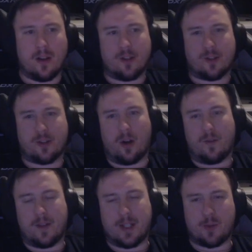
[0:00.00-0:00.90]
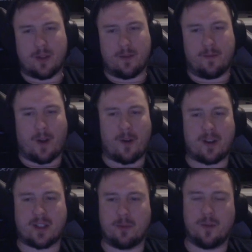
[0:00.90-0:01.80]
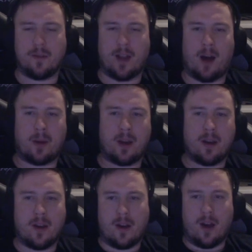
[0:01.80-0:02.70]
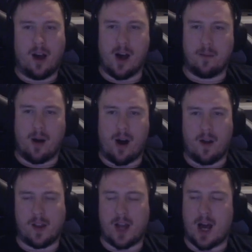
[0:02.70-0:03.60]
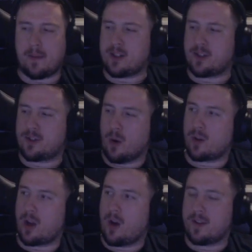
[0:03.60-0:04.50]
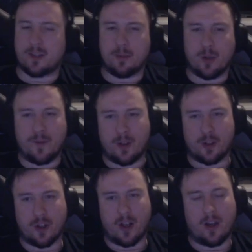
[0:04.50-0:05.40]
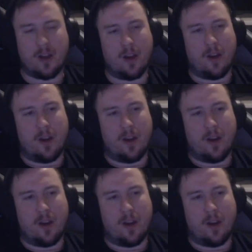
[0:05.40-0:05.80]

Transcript: So this was a very smooth lobby. All the lobbies don't go this smooth usually.